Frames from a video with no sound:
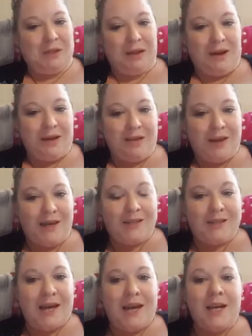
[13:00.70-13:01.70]
lot of
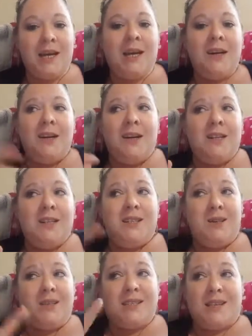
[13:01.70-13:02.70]
things, and
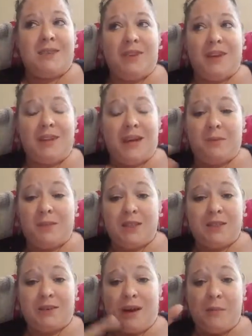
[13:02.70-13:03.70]
doing stuff like that with the
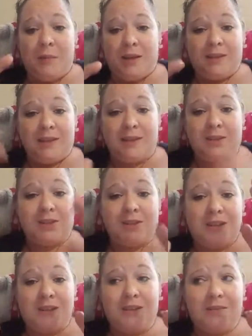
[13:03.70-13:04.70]
scrapbook scissors,
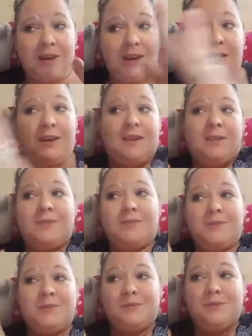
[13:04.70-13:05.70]
and then like
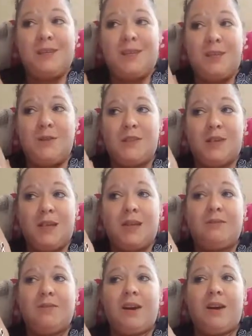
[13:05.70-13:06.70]

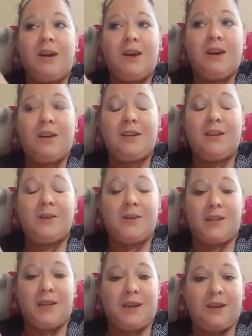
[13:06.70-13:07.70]
using a glue
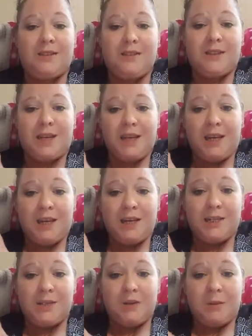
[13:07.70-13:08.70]
stick and sticking it
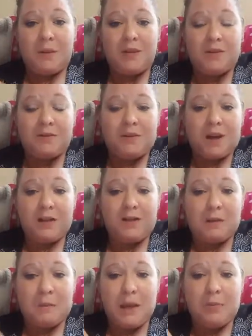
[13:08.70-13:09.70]
to a piece of
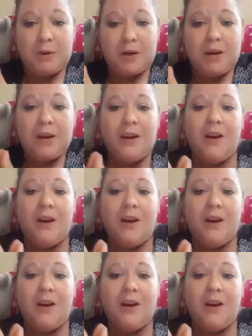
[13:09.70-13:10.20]
colored paper,